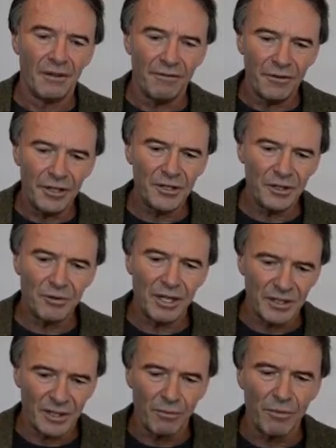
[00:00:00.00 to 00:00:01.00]
For this
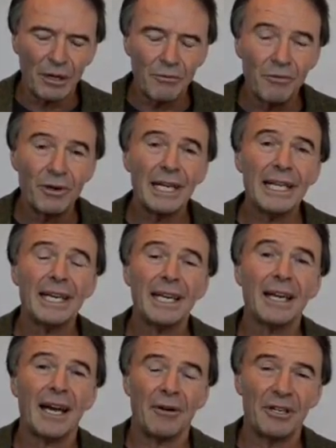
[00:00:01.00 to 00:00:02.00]
reason, we really
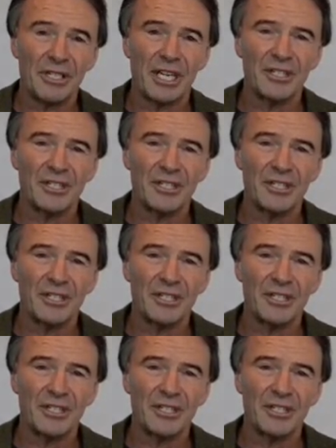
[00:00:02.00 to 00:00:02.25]
encourage